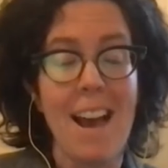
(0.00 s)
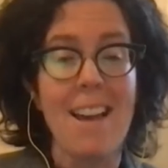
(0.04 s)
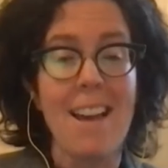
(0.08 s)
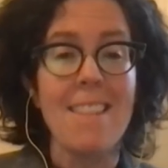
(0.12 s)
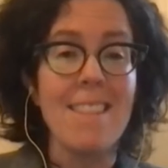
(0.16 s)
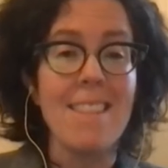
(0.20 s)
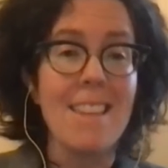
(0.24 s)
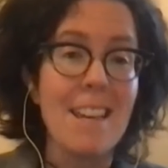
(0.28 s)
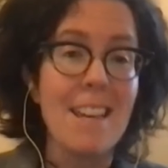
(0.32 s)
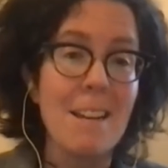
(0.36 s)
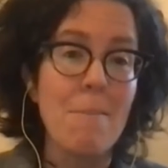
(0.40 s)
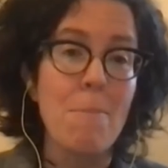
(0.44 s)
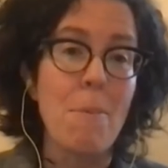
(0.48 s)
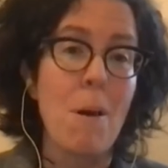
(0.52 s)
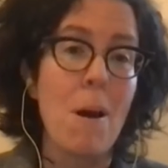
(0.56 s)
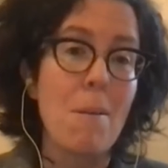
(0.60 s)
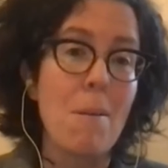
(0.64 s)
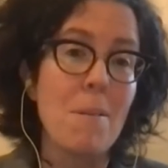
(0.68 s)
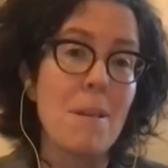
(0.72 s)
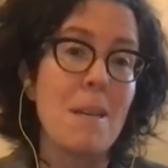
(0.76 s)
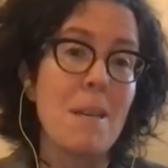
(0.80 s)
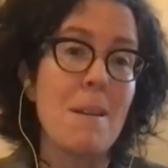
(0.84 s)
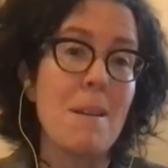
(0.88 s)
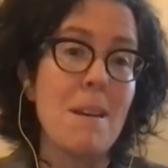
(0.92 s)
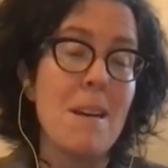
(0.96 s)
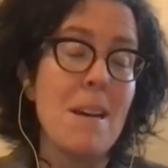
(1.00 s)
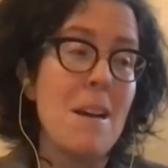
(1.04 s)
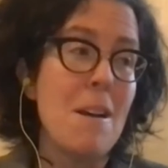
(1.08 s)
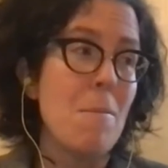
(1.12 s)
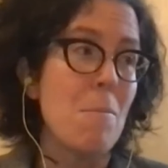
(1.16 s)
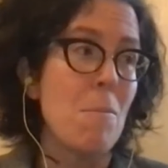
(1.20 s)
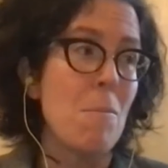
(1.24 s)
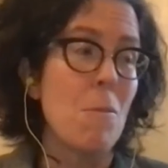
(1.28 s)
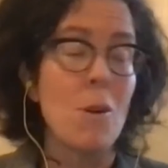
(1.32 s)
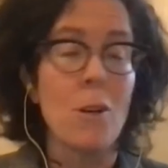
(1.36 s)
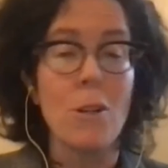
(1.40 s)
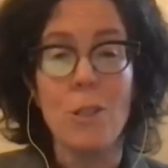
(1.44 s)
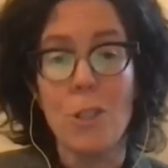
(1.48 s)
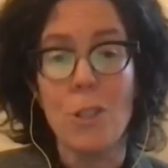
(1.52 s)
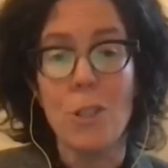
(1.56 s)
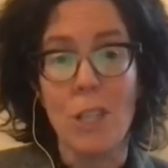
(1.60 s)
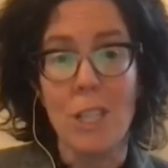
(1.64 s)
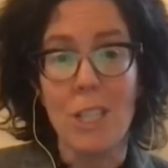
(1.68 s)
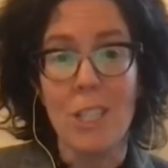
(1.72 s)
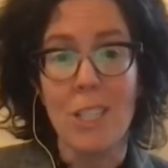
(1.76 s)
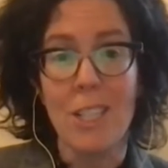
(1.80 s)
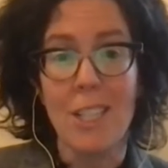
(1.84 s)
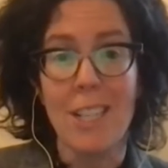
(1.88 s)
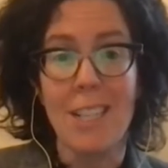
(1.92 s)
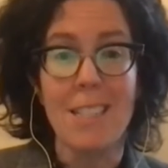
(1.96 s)
I think, probably more
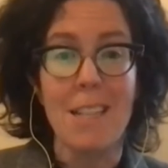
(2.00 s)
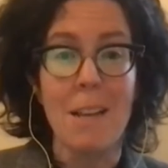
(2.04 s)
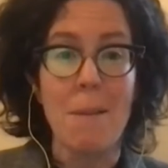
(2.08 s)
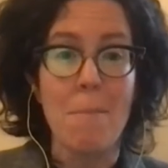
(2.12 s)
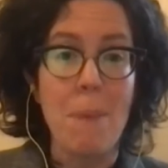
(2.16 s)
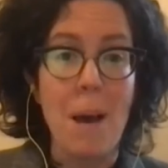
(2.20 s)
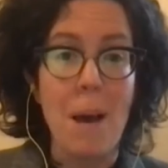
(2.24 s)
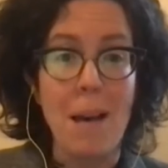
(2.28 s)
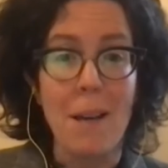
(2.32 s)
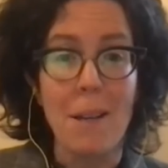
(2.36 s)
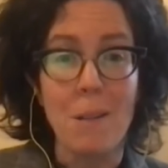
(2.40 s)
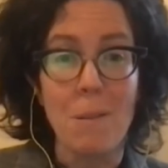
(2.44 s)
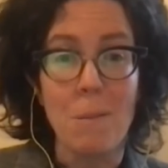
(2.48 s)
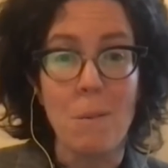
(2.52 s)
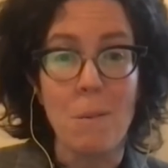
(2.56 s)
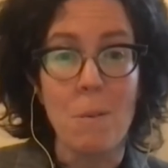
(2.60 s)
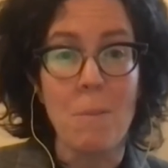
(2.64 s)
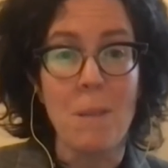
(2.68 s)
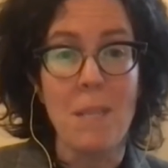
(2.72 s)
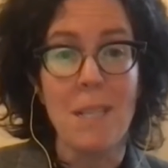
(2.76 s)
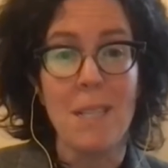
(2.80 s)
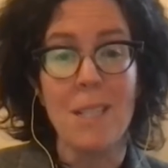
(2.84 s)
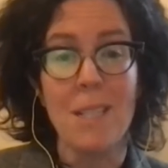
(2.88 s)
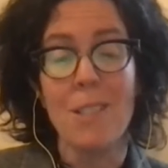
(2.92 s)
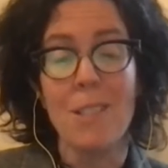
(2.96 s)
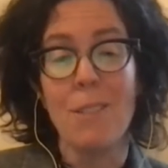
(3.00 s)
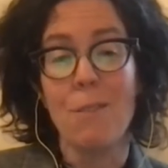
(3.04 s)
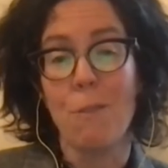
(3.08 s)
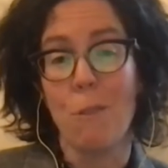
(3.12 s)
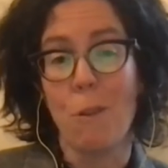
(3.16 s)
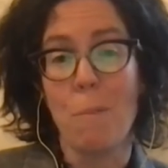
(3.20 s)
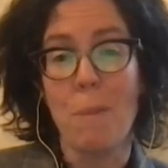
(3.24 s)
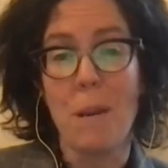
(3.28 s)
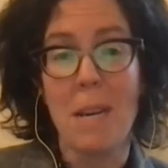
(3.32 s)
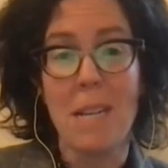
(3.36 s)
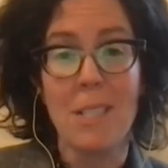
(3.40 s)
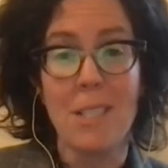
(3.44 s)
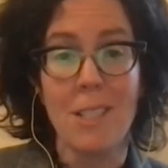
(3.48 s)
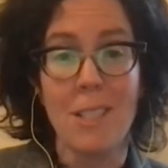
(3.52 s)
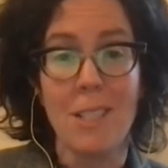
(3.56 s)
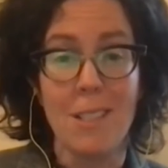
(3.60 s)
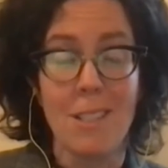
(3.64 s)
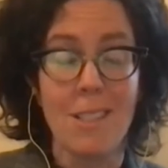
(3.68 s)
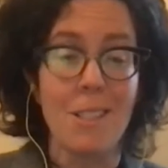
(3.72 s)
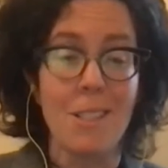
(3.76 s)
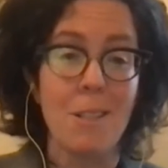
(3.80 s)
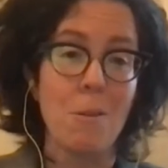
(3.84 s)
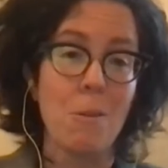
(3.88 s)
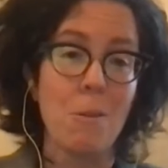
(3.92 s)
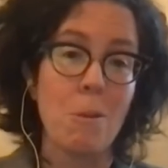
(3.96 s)
nutritious and palatable meals for
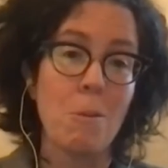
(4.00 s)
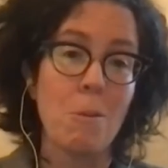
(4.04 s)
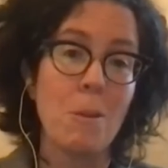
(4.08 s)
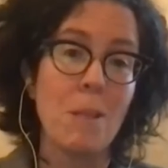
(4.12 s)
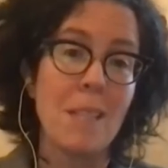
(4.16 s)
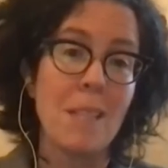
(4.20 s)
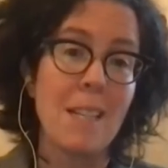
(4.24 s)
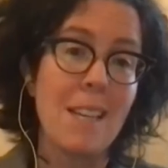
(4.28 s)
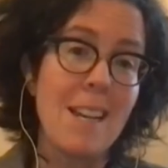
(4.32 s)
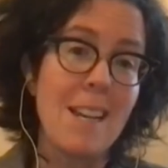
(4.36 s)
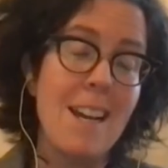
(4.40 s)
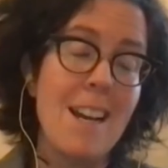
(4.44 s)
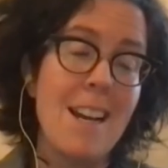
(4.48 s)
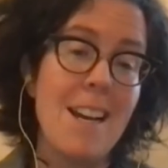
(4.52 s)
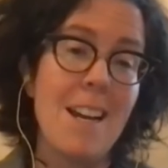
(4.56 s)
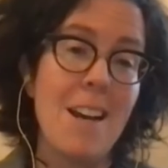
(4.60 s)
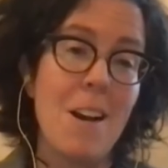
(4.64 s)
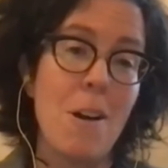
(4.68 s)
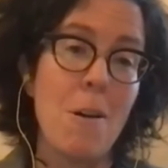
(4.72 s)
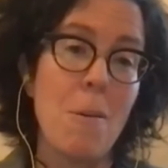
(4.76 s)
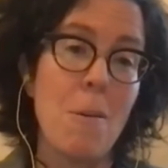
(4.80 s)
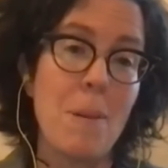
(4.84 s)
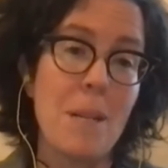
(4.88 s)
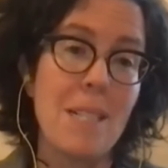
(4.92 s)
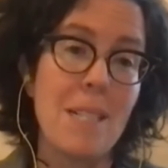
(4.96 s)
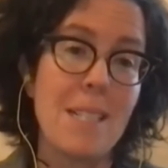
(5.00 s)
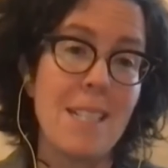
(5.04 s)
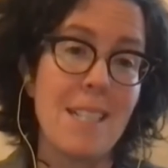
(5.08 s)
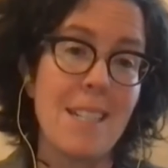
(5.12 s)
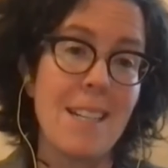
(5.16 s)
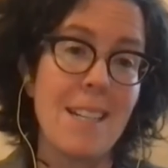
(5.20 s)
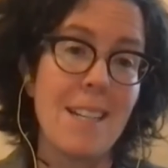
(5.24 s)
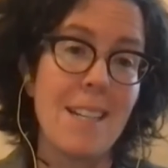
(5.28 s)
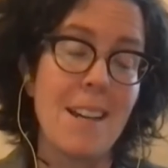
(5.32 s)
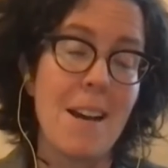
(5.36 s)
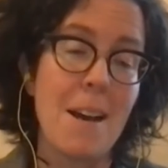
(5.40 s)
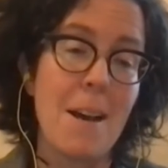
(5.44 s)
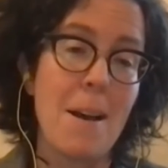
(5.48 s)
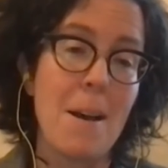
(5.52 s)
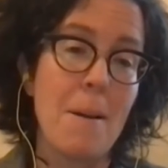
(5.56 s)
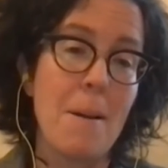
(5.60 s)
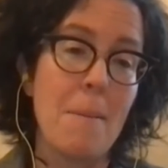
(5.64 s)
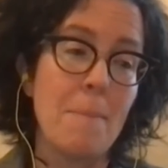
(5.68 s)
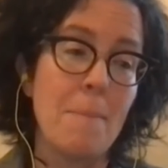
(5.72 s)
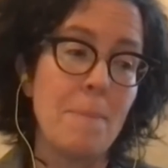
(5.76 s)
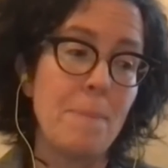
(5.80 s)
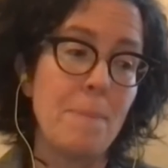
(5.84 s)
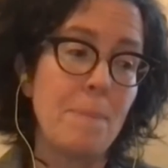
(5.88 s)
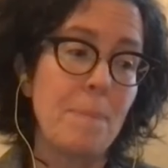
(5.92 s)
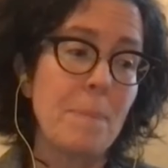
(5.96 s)
patients. So we're really hoping to
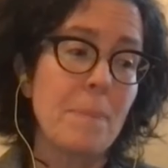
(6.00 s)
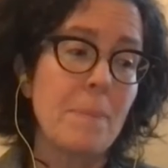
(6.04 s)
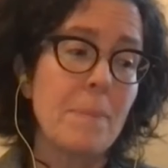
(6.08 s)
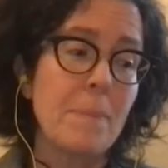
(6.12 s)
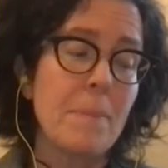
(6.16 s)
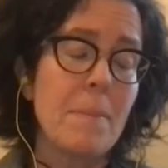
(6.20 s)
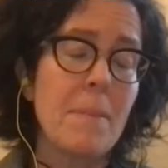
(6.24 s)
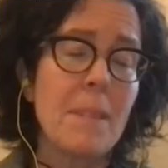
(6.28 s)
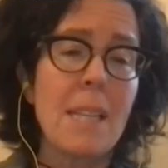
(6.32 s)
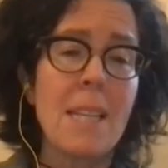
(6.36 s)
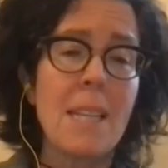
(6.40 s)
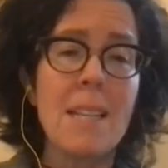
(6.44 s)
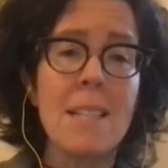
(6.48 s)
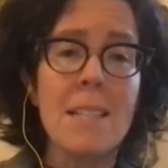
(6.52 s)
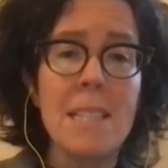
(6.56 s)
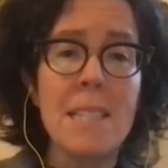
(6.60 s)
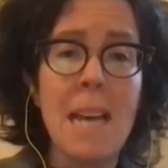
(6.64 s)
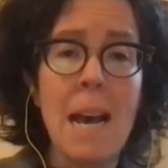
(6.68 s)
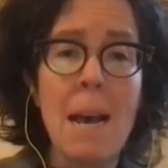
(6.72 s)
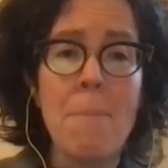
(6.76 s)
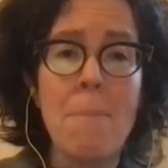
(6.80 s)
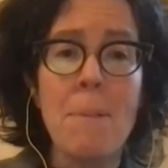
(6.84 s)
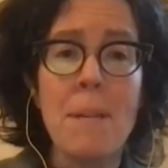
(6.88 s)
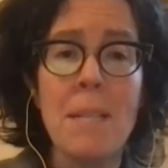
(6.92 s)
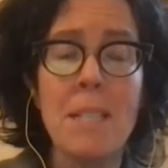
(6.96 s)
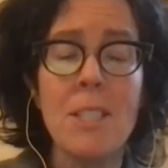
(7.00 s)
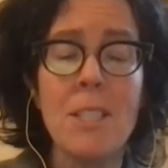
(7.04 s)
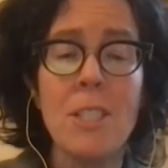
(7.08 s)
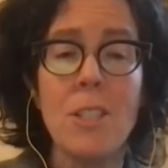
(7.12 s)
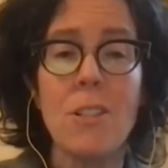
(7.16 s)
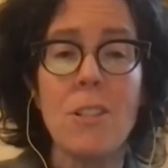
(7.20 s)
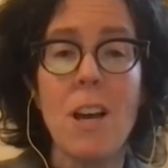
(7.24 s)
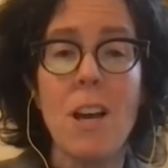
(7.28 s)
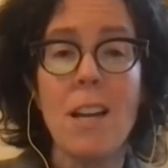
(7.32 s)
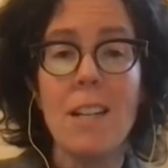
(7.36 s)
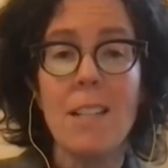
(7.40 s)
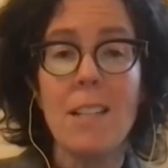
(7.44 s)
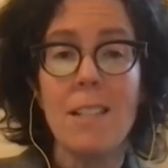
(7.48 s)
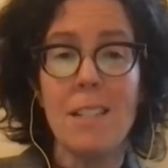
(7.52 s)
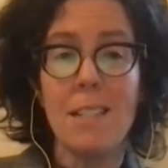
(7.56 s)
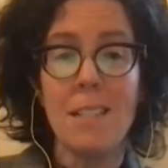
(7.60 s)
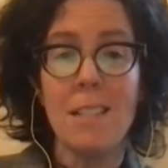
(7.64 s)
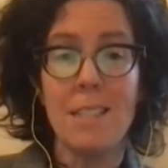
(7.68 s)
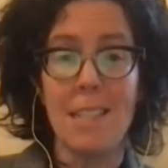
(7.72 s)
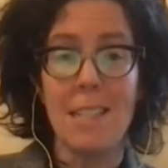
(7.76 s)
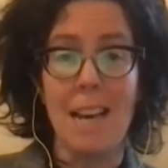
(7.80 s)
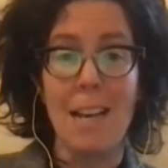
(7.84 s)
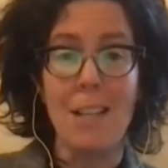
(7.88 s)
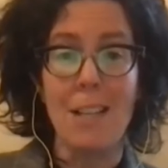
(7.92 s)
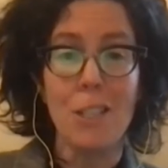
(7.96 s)
tap into not a
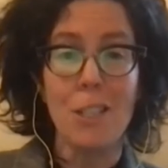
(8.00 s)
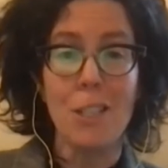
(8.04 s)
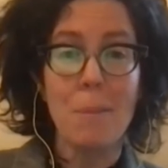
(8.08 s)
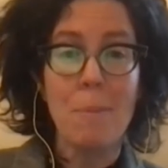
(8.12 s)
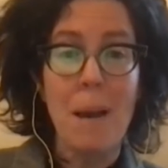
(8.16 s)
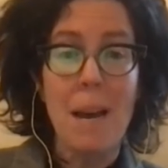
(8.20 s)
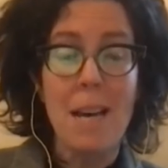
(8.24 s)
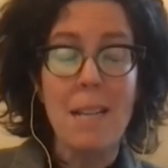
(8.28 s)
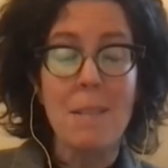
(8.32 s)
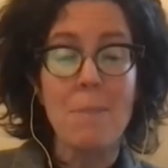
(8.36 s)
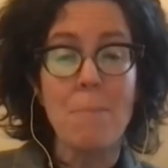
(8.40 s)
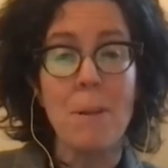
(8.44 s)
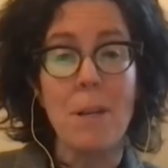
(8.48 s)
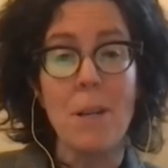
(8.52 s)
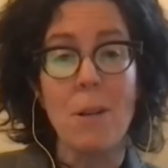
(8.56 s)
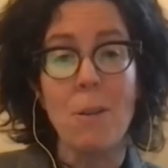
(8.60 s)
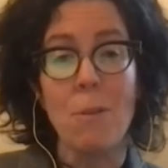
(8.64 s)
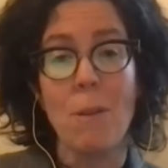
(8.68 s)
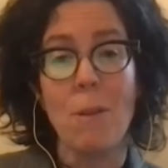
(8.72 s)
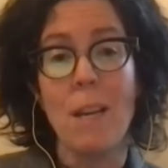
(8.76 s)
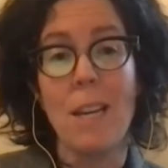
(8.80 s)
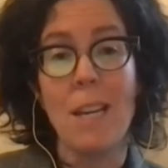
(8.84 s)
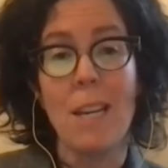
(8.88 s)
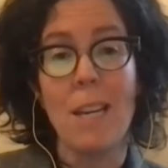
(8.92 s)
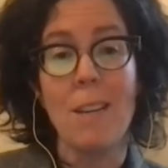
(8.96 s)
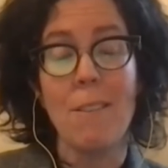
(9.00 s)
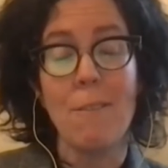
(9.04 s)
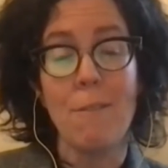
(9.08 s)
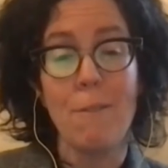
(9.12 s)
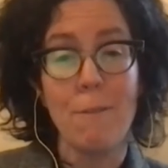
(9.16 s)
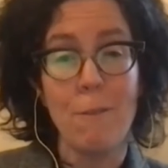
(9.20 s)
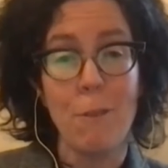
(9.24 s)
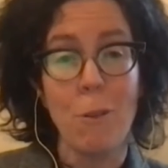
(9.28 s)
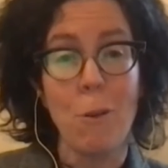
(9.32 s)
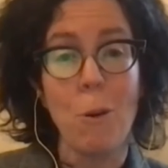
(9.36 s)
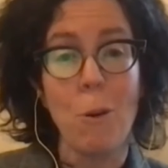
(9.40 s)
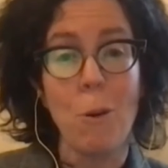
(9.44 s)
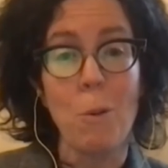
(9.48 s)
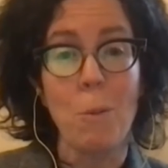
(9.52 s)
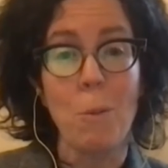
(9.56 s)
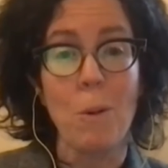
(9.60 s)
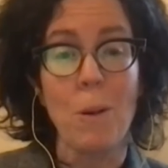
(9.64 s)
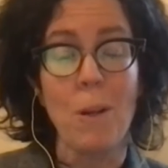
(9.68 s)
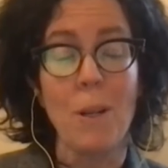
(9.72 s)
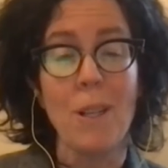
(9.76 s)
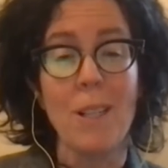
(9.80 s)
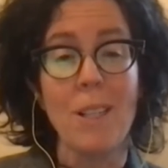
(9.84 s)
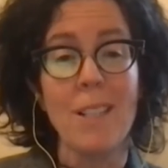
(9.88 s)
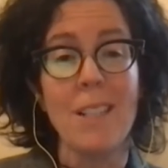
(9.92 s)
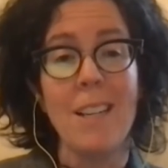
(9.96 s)
nostalgic past, but a way
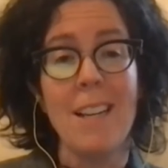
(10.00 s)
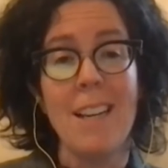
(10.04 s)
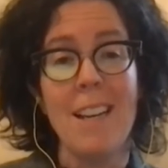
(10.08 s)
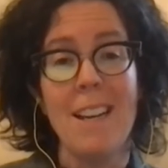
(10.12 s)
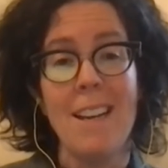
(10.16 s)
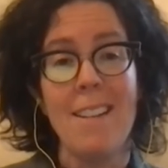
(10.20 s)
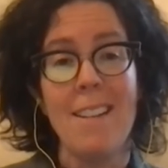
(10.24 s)
forward